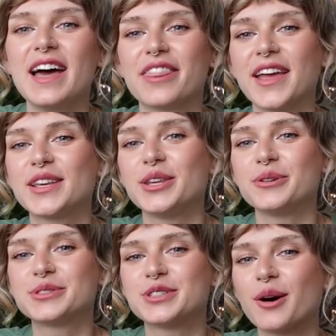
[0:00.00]
Thank
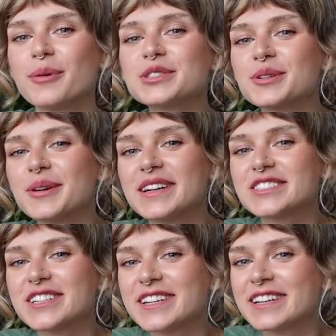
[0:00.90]
you so much for
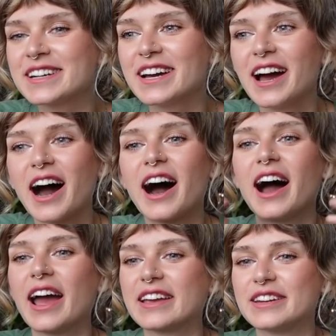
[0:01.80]
watching.
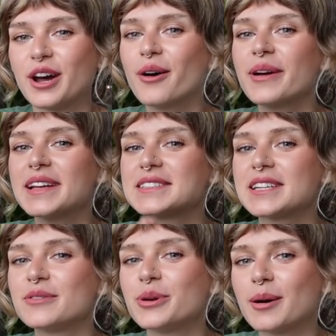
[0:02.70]
I cannot wait to
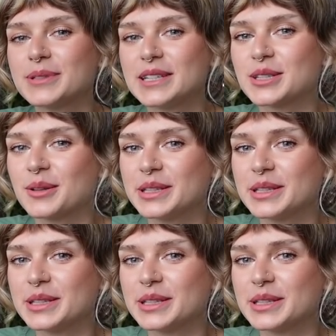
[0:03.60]
give you updates on